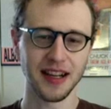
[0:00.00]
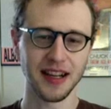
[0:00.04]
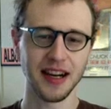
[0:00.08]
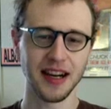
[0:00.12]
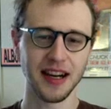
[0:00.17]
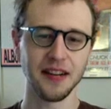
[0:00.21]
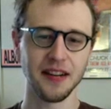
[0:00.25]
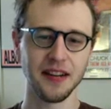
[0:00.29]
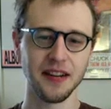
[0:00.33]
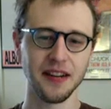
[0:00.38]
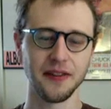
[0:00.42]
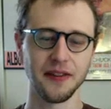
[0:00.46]

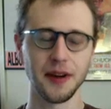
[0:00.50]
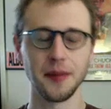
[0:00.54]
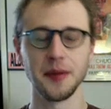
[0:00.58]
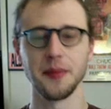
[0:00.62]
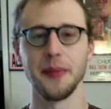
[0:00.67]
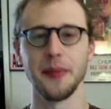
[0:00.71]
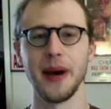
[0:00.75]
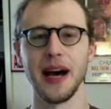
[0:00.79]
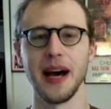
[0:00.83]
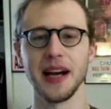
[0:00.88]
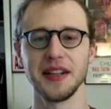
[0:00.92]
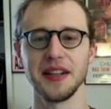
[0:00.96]
kind of coming
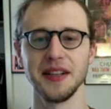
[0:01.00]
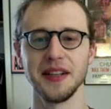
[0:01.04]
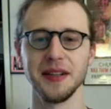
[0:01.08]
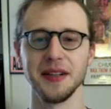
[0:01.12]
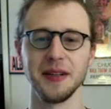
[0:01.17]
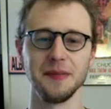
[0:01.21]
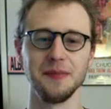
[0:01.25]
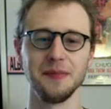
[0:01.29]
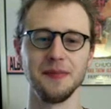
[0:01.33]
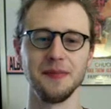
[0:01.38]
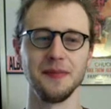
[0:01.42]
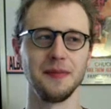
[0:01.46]
back
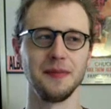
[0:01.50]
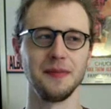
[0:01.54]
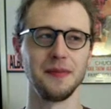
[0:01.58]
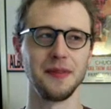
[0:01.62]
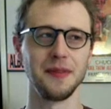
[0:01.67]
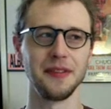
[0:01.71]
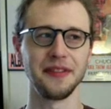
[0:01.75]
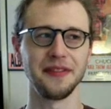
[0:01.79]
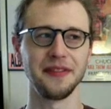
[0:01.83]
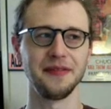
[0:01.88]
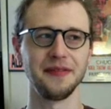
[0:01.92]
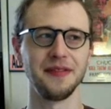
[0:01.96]
to
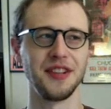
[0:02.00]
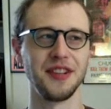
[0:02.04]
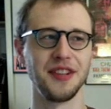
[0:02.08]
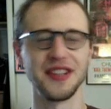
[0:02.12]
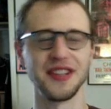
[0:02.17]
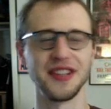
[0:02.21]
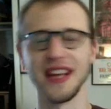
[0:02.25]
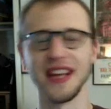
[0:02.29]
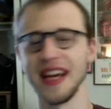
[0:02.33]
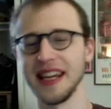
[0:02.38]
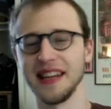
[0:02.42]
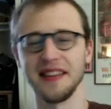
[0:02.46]

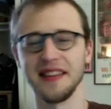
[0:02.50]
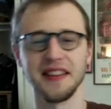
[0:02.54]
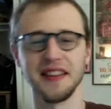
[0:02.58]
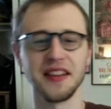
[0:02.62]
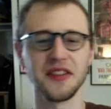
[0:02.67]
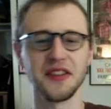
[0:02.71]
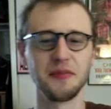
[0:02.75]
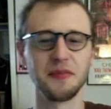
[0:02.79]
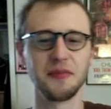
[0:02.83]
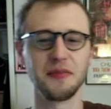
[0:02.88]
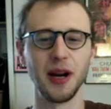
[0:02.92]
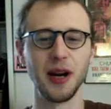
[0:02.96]
just taking
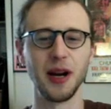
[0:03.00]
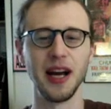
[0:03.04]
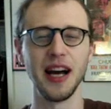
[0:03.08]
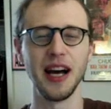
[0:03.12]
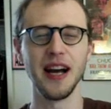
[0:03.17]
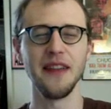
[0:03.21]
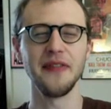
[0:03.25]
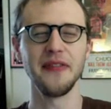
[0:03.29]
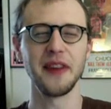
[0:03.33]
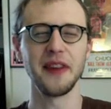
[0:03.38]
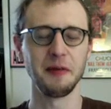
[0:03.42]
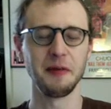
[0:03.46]
things from our
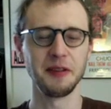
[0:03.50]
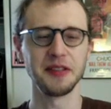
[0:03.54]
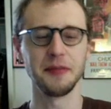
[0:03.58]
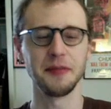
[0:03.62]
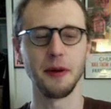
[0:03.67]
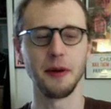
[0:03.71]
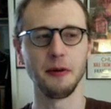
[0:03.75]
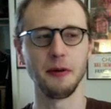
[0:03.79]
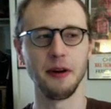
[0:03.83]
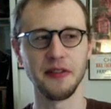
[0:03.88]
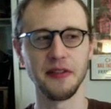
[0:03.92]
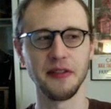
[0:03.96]
life, and I went to
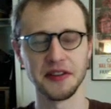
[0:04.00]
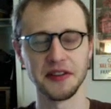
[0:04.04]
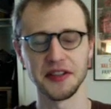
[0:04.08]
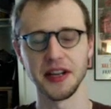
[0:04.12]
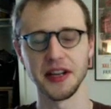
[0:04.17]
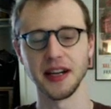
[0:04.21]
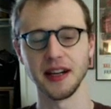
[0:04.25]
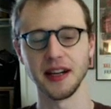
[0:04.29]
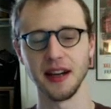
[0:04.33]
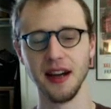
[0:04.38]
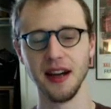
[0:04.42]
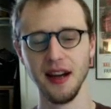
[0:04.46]
my wife and was
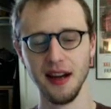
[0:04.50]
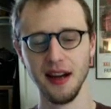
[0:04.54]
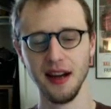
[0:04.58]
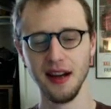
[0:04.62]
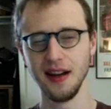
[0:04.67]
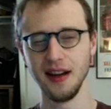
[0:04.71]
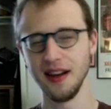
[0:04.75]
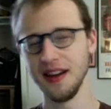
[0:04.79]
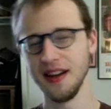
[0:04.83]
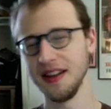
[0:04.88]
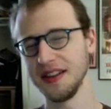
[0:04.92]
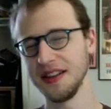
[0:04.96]
like,
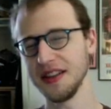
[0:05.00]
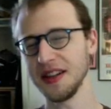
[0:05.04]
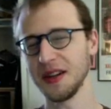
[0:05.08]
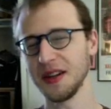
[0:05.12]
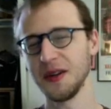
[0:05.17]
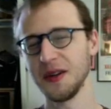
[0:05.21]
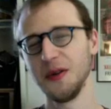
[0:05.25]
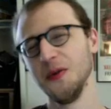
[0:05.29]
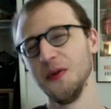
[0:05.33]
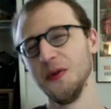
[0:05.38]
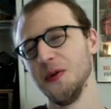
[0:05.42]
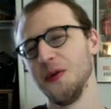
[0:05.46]
"Is it
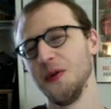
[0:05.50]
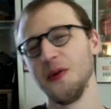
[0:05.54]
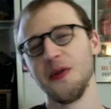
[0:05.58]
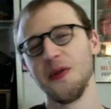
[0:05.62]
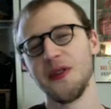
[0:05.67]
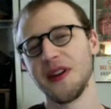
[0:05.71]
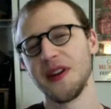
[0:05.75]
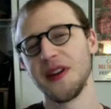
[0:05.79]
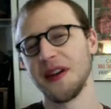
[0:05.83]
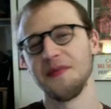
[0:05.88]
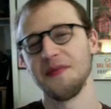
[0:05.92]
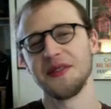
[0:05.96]
cool
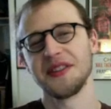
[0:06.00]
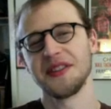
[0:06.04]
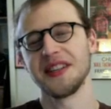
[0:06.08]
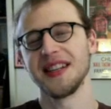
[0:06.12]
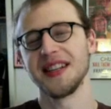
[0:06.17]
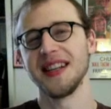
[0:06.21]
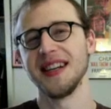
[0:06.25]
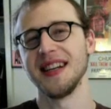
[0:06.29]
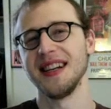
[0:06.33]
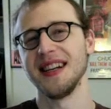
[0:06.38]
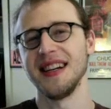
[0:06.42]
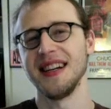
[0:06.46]
that I'm just
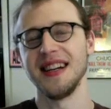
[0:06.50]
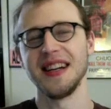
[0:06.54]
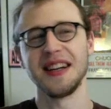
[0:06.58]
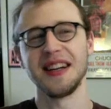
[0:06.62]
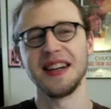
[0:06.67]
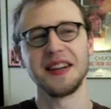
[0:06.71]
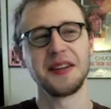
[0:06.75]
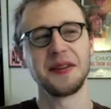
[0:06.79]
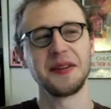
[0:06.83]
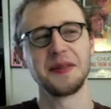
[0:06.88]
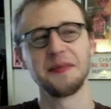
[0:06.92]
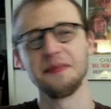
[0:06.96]

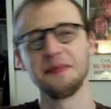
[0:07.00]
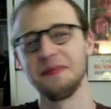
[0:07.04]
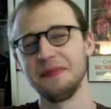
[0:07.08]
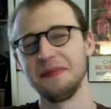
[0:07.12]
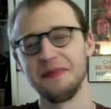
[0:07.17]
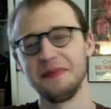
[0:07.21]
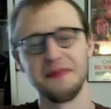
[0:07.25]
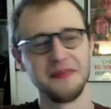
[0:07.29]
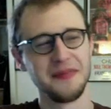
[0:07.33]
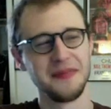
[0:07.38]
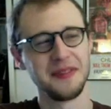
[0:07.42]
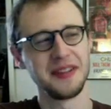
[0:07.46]
like
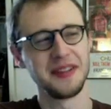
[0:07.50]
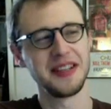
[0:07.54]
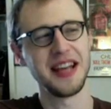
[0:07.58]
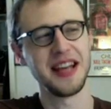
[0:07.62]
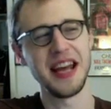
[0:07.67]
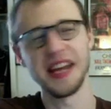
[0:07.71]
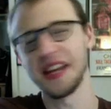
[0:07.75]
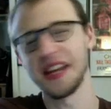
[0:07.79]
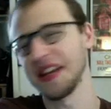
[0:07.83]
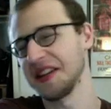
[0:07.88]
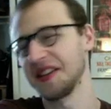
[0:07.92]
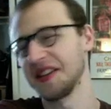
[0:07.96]

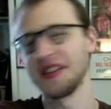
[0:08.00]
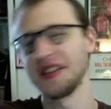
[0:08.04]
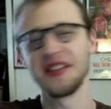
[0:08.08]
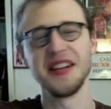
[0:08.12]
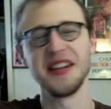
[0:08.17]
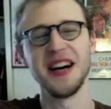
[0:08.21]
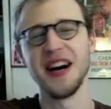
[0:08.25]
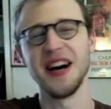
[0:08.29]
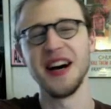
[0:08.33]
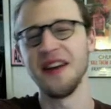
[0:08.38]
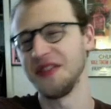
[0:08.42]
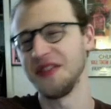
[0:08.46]
taking
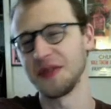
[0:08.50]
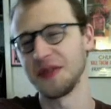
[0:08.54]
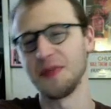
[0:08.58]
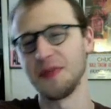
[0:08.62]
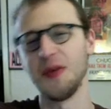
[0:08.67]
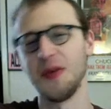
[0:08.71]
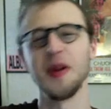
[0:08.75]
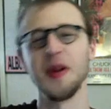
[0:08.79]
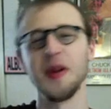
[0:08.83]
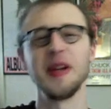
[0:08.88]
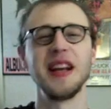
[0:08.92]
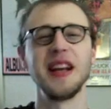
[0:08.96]
stuff and just
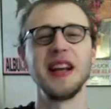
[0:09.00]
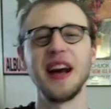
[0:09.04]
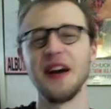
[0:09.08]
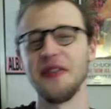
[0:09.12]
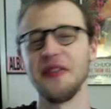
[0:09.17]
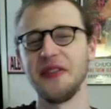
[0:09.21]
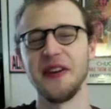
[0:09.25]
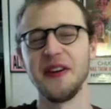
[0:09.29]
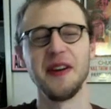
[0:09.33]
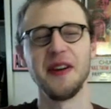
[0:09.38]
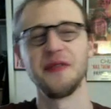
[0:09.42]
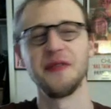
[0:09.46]
putting it
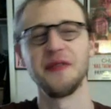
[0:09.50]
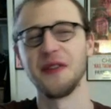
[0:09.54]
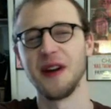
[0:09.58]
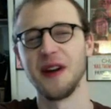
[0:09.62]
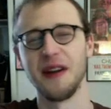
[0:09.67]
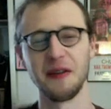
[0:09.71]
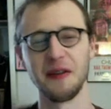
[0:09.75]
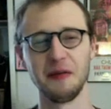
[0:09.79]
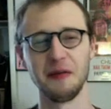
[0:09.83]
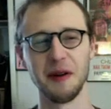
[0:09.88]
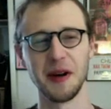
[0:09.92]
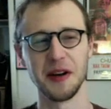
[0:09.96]
out there for
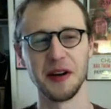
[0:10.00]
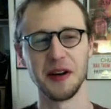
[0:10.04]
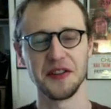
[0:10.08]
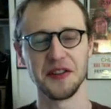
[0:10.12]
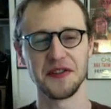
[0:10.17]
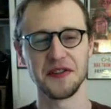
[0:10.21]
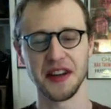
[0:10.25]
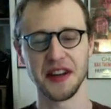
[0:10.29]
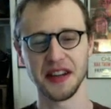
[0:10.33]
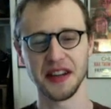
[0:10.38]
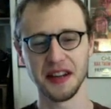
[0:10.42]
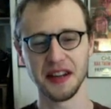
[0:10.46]
everyone?"
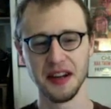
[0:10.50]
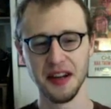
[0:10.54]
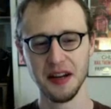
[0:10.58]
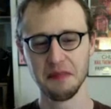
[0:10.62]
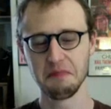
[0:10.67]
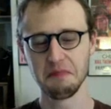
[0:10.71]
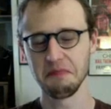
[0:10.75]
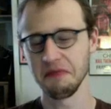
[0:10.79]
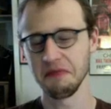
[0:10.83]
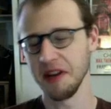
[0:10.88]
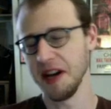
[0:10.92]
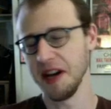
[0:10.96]
she's like,
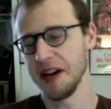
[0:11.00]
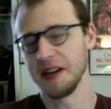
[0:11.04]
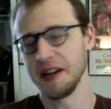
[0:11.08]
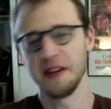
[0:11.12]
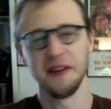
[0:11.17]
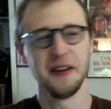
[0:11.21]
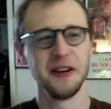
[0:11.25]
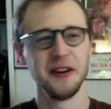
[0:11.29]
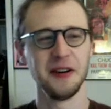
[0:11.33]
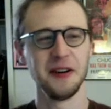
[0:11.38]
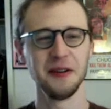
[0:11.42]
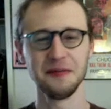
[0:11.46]
"Yeah, you
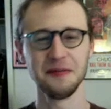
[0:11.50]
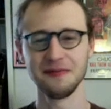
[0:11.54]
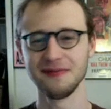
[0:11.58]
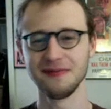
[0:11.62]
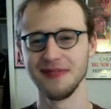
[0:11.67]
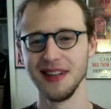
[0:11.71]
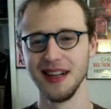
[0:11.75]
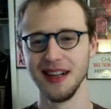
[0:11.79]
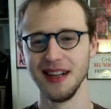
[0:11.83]
know,